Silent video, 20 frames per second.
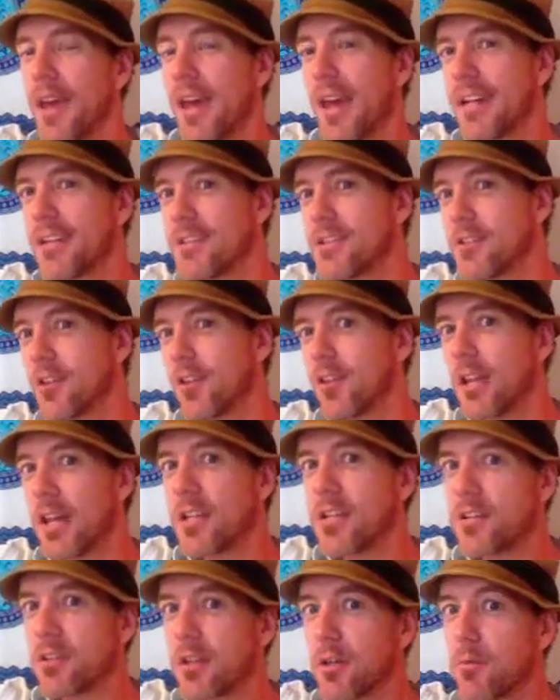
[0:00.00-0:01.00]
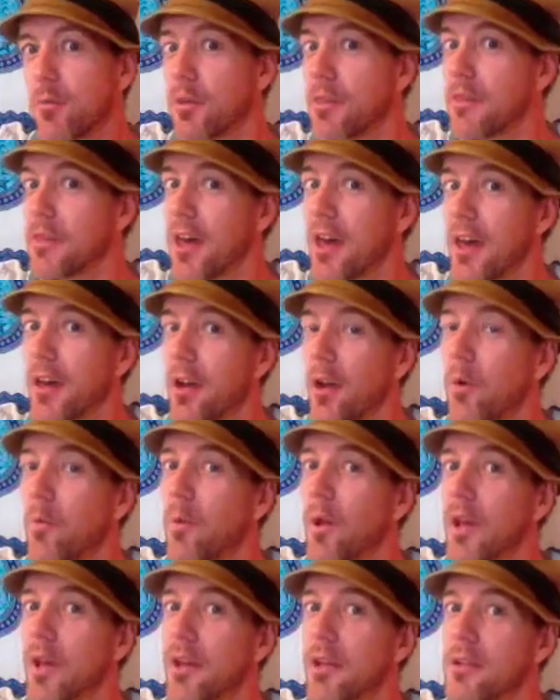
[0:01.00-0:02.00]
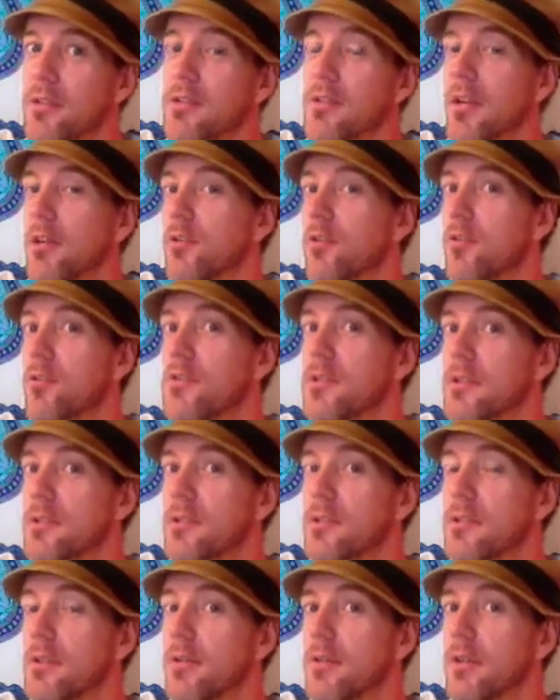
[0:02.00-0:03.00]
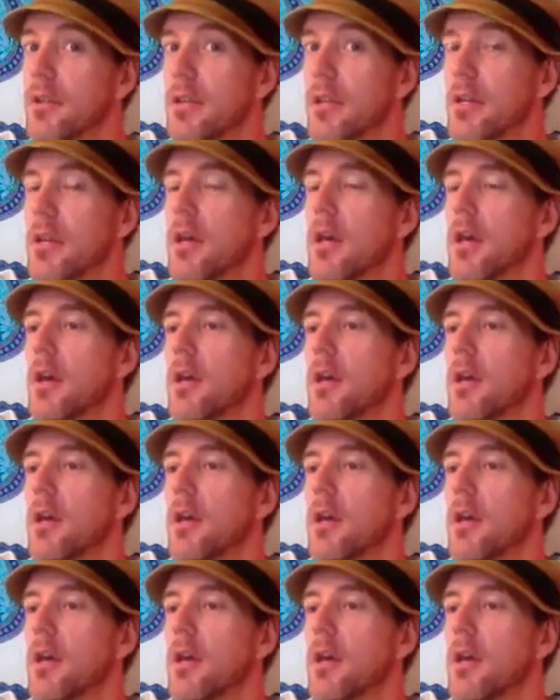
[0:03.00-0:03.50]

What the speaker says: And so naturally with that awareness, that new sensitivity,